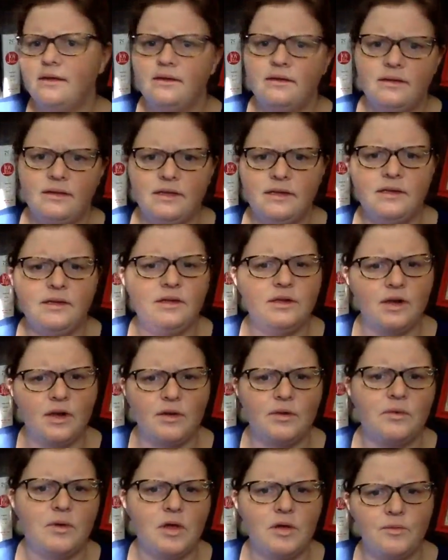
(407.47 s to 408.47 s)

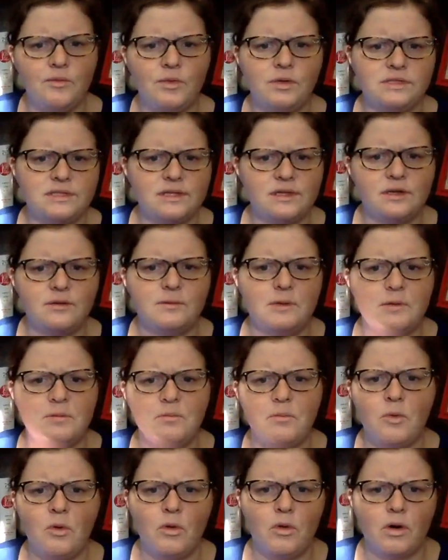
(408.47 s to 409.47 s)
It was a little bit
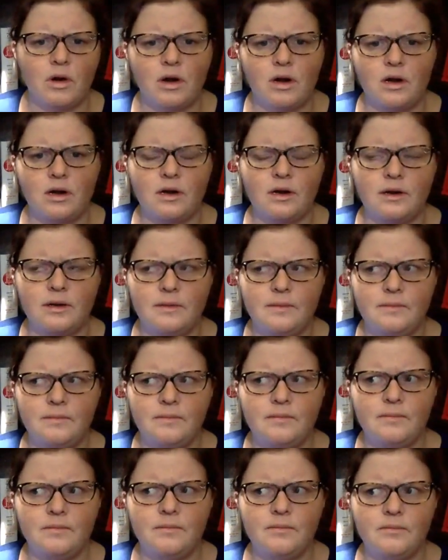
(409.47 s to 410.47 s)
more,
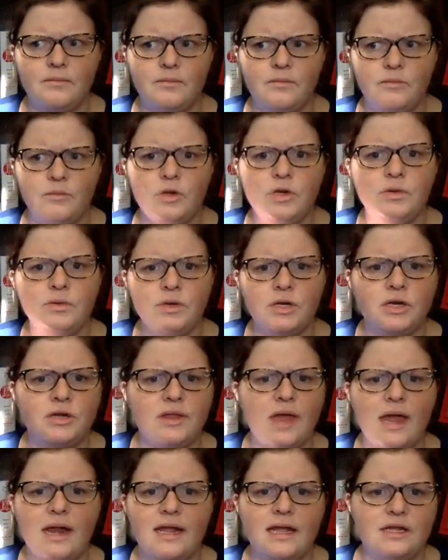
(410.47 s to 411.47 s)
when you're
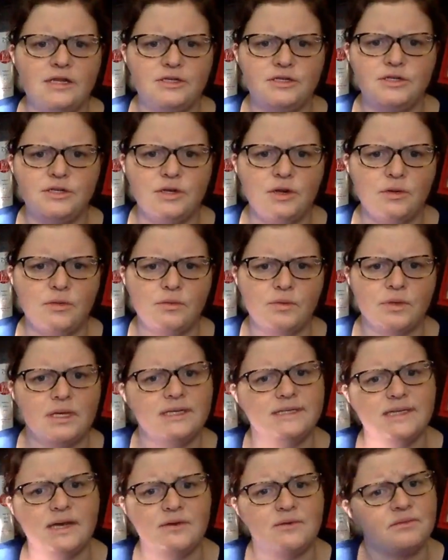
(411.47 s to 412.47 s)
that age, you don't
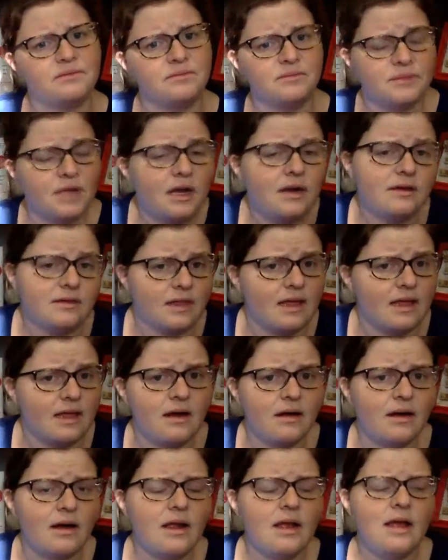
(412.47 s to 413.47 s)
realize how young they
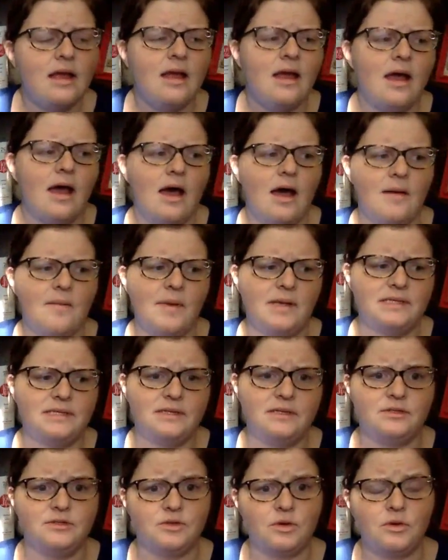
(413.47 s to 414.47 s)
are. As an
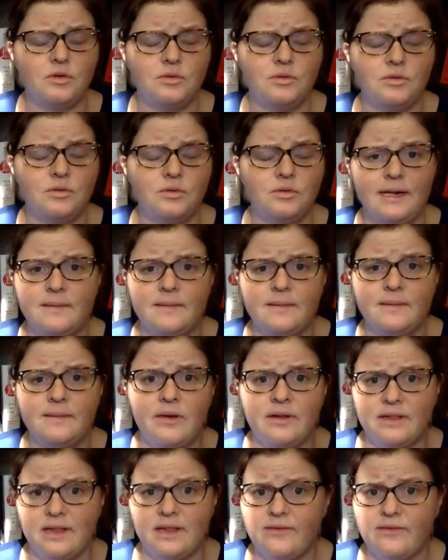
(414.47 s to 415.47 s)
adult, reading
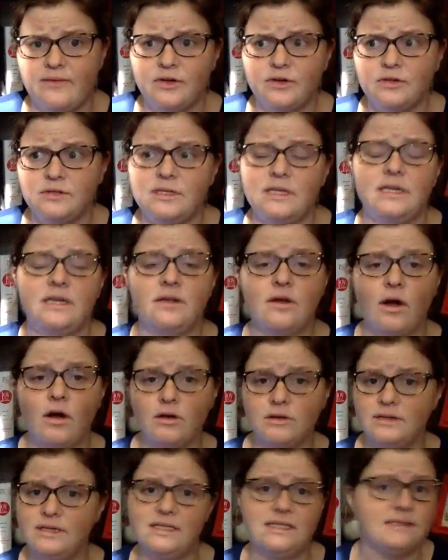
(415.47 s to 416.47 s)
about an 11-year-old getting
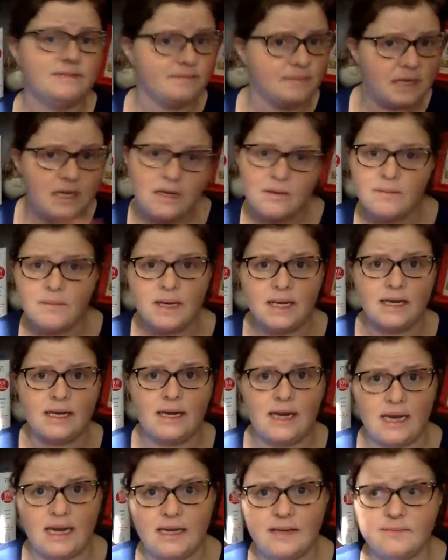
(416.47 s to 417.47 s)
called these mean
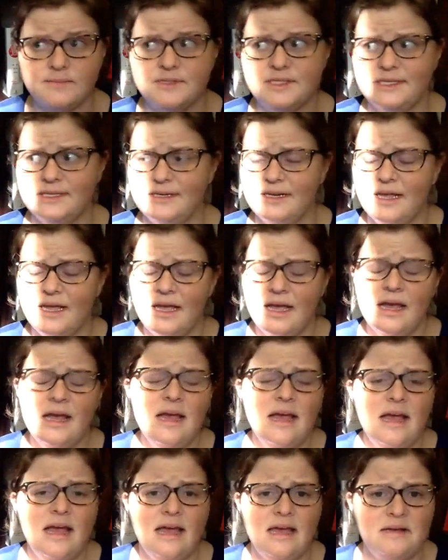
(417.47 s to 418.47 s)
names and
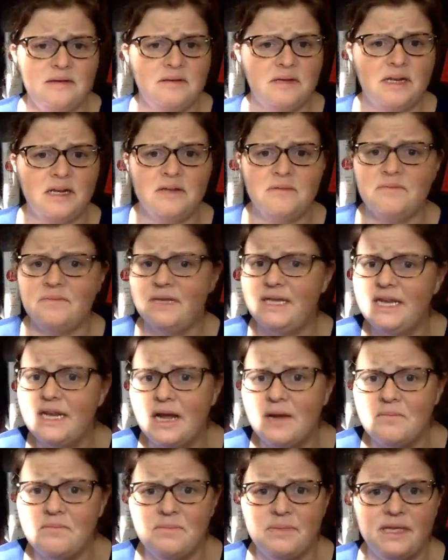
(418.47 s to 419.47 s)
getting beat
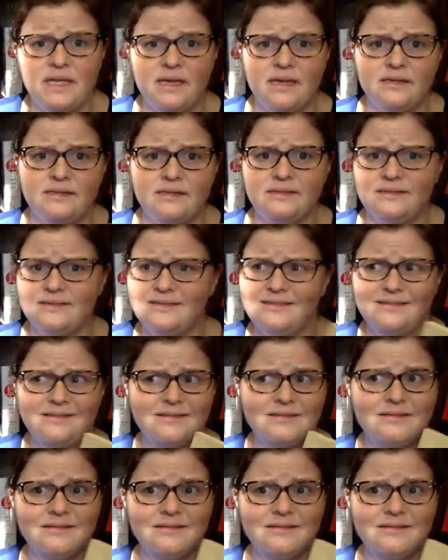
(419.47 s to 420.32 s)
up because